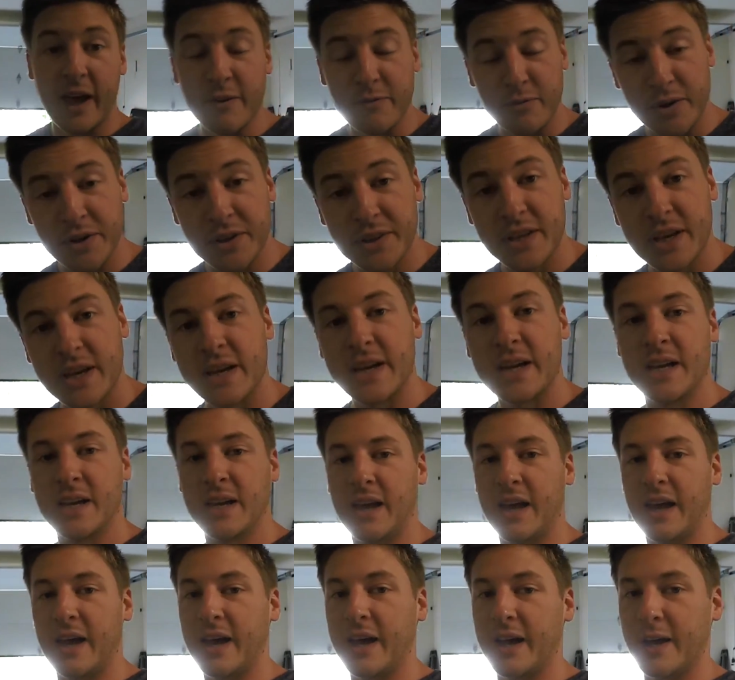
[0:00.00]
everything,
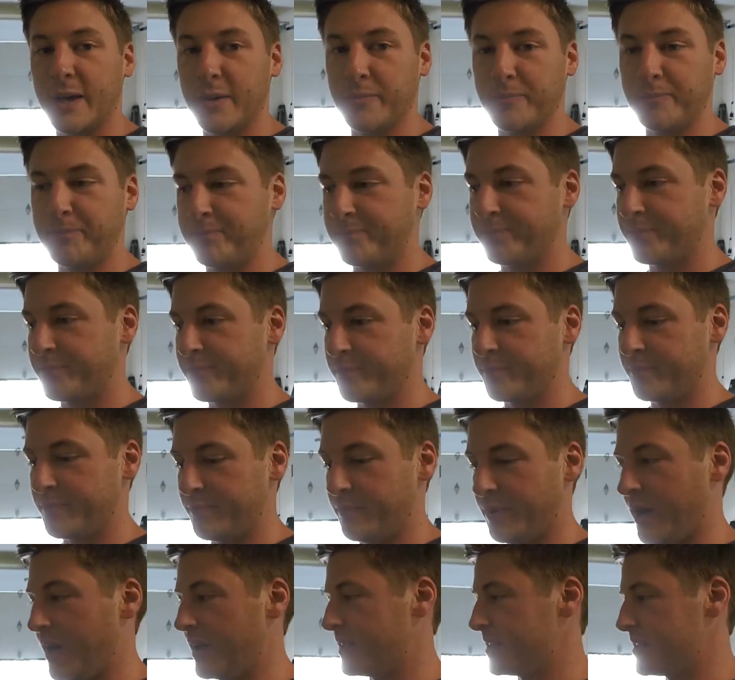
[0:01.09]

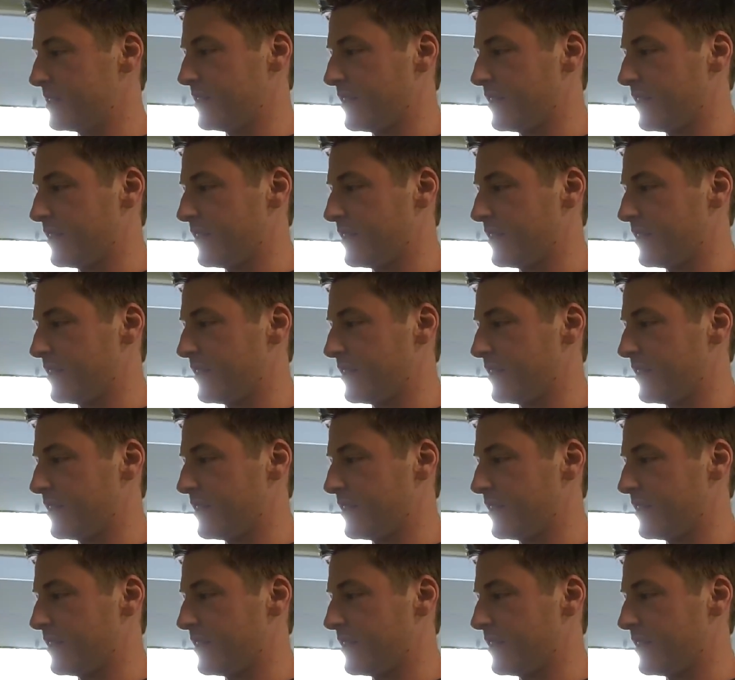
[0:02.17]
but